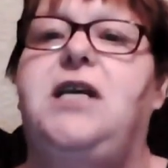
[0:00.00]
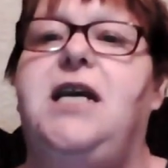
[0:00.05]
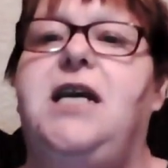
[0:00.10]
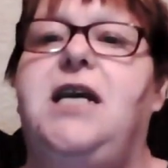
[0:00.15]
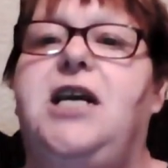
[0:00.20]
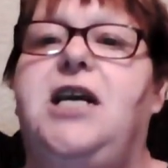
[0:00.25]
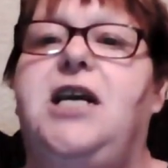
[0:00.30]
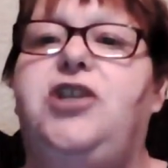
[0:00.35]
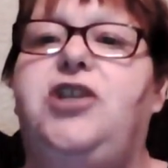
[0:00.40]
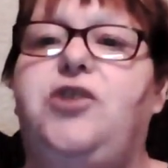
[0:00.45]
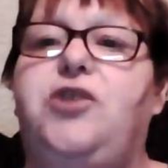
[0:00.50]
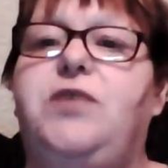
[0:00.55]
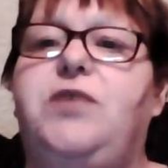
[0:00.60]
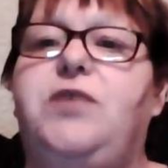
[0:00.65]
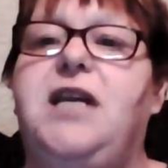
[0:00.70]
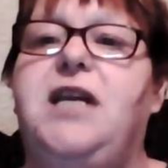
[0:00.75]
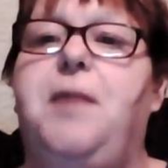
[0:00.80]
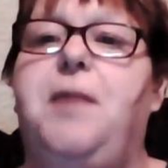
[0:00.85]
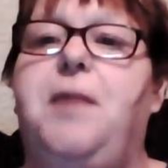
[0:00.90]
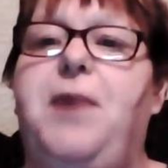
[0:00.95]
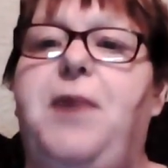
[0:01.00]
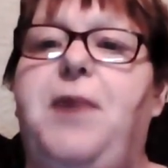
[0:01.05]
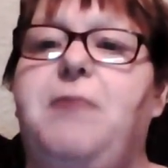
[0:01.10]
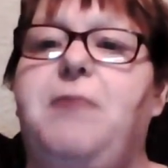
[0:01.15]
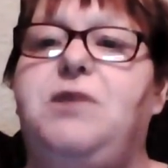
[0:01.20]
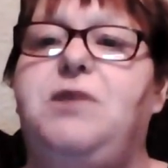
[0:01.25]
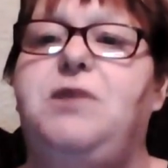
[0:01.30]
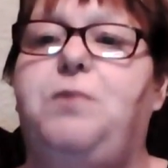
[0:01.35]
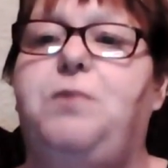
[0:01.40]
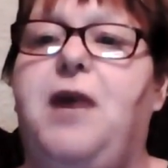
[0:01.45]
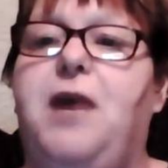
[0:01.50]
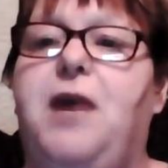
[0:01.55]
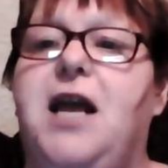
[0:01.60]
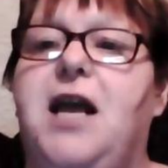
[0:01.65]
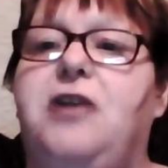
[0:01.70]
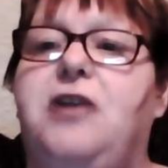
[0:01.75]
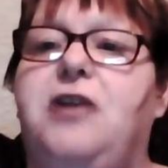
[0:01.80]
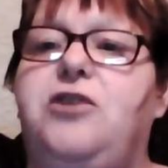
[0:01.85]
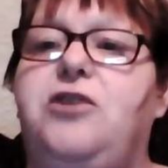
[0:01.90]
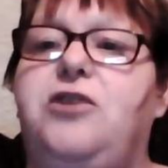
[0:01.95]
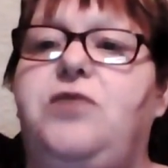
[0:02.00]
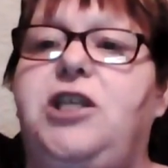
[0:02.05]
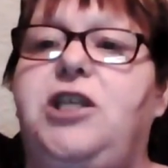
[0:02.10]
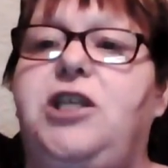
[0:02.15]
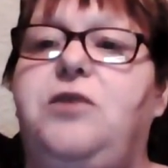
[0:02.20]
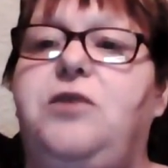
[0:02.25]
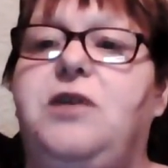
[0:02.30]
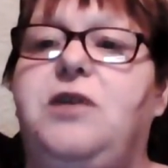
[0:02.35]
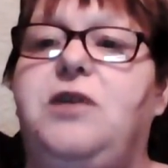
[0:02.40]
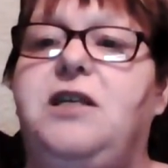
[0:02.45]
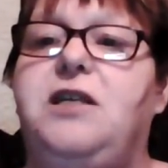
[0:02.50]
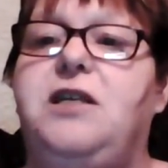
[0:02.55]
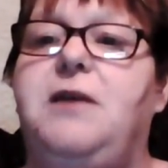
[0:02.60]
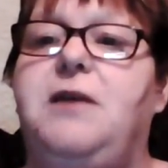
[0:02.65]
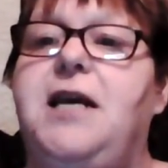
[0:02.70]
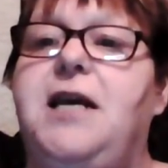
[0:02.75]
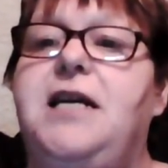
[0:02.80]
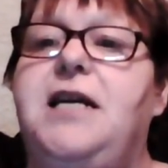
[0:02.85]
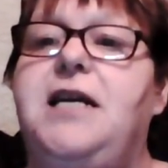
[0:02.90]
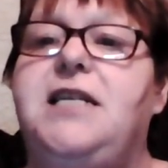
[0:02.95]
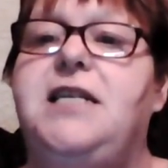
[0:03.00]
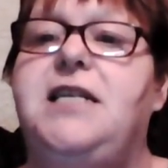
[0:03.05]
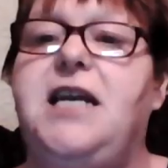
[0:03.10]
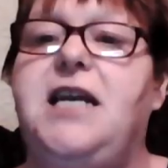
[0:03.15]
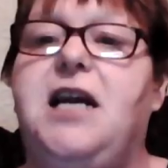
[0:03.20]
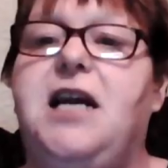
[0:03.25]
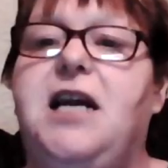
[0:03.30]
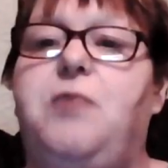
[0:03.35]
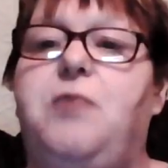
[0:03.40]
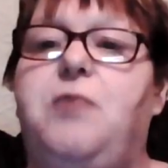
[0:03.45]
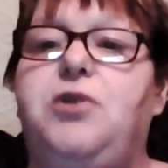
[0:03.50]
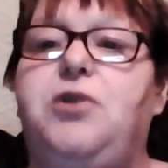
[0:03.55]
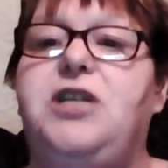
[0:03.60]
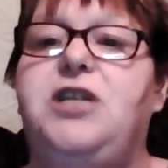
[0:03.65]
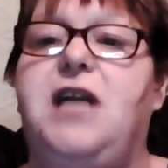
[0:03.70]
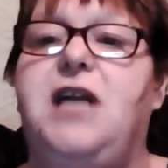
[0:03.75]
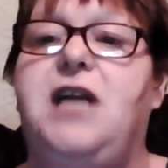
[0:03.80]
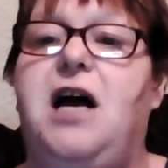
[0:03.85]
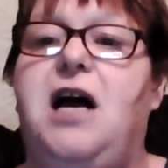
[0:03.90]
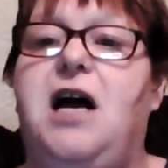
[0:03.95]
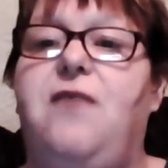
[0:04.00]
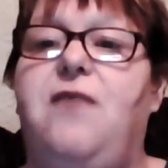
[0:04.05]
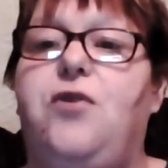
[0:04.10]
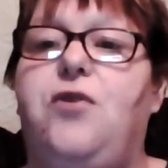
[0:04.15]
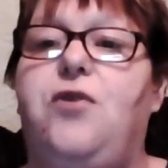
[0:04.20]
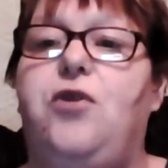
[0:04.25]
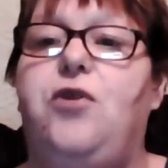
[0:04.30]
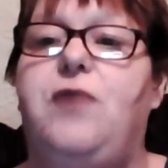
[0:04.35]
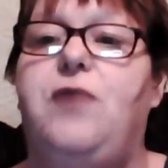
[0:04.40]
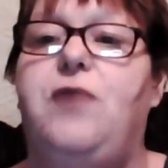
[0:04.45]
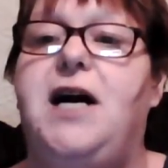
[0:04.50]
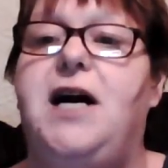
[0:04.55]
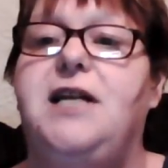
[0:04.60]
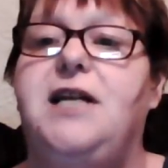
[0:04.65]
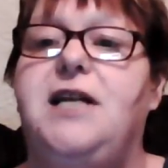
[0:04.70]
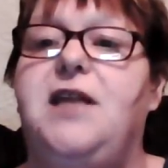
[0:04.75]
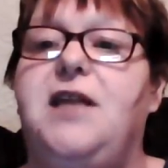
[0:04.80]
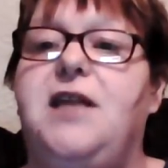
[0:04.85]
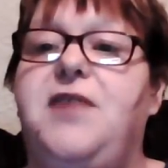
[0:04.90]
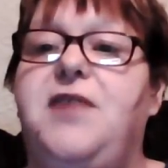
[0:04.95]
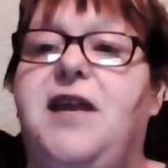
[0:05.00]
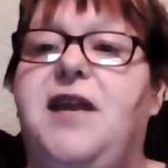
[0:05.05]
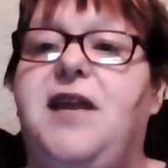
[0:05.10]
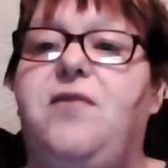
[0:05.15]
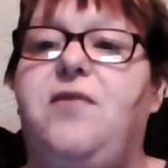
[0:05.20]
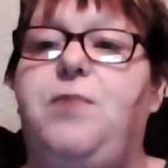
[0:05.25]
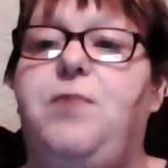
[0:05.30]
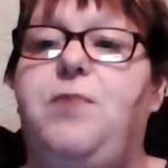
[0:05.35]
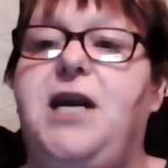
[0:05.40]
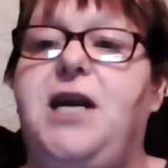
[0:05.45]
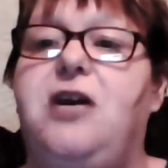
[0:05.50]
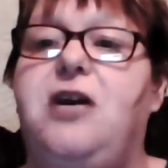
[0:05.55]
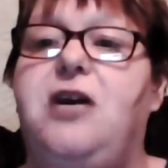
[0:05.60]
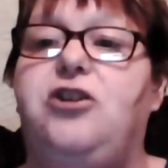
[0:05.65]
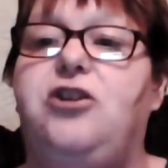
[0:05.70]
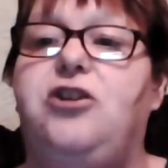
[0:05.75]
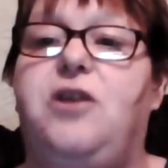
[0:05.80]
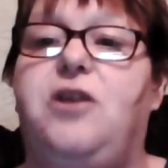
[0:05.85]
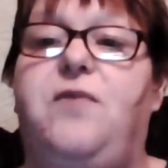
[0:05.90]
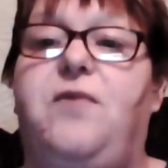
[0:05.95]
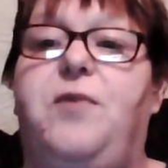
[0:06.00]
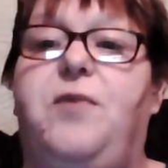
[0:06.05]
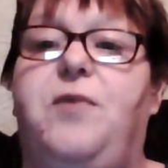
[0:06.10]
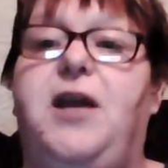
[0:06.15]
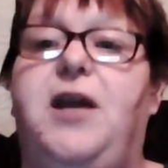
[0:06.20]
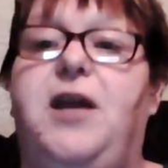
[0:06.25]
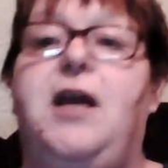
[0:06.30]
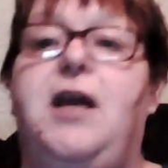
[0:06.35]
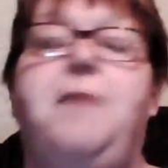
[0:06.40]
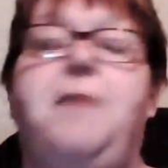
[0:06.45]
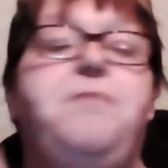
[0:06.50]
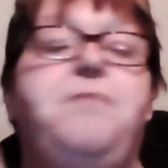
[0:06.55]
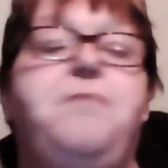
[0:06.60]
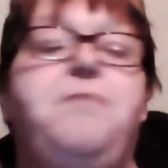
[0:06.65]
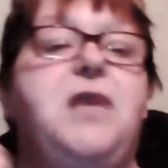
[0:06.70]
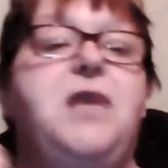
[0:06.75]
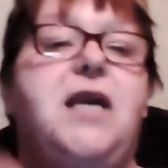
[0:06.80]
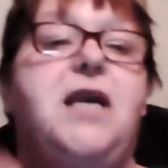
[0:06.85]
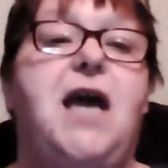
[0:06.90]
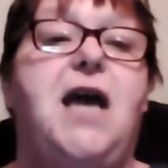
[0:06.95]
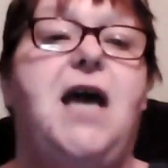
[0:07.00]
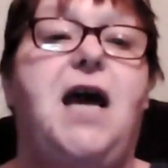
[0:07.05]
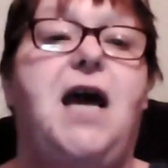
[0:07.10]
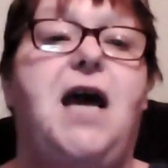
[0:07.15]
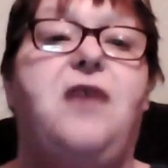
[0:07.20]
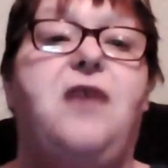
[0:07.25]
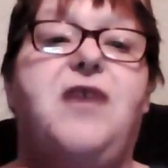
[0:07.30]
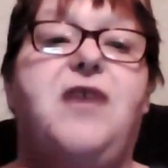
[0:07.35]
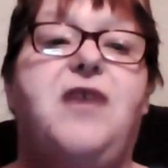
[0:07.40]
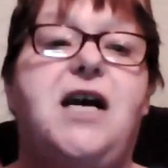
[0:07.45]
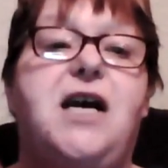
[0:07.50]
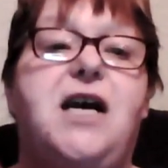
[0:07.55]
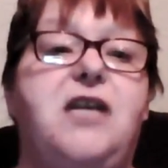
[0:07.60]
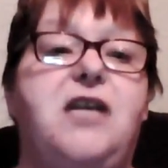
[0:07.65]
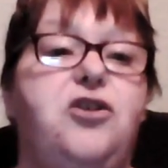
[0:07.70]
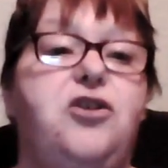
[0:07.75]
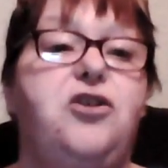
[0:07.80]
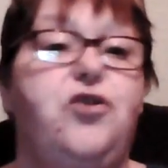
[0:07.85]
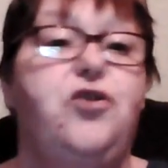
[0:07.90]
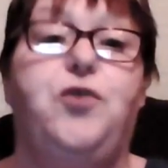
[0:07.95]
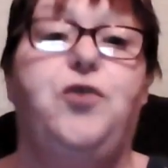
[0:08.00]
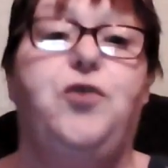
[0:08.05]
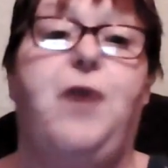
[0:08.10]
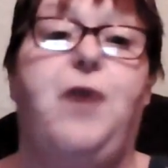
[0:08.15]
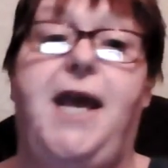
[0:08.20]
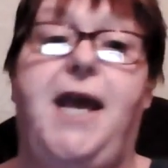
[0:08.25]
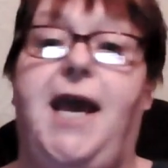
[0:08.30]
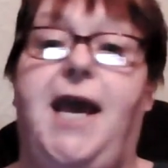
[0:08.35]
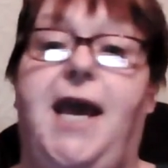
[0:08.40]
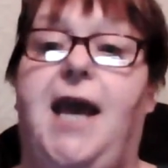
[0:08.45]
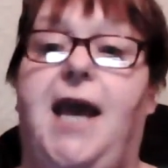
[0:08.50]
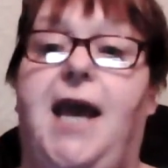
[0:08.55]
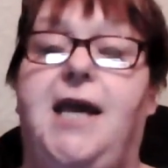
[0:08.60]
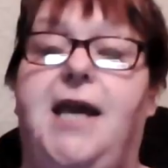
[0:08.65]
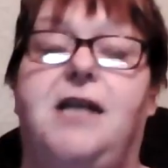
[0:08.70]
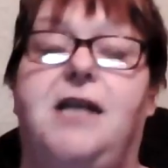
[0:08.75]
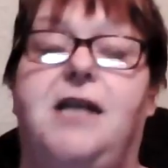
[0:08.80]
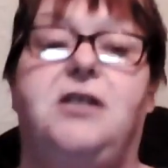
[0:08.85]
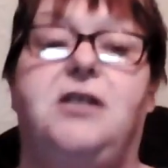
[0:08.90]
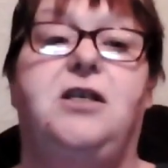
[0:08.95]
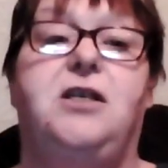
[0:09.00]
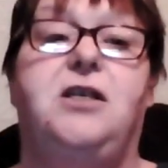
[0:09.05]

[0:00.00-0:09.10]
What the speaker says: is using palm spray, and usually you can take a butter knife all round and then have a plate on top of it. Yeah, that is another way, Kate.